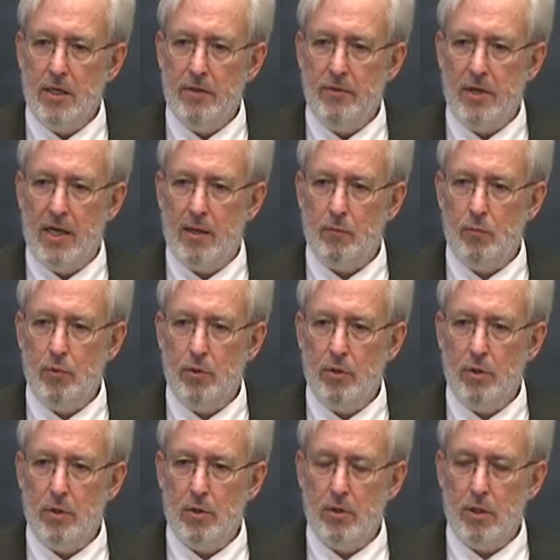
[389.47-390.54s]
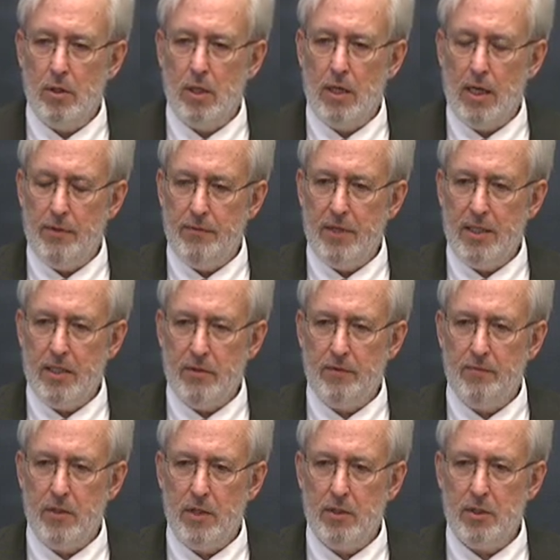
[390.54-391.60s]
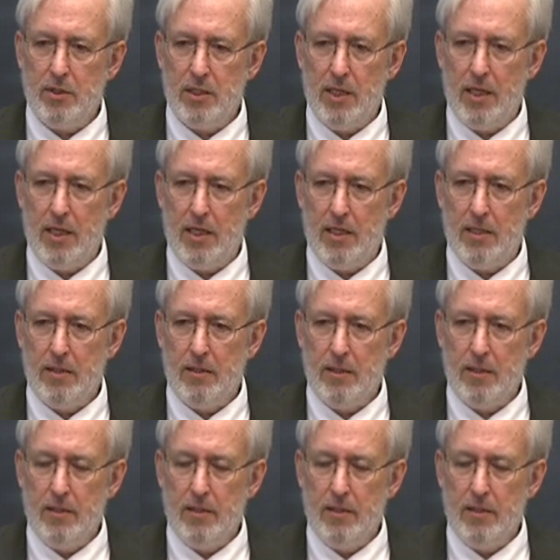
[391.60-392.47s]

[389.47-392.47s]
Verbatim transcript: that were, I think it's fair to say,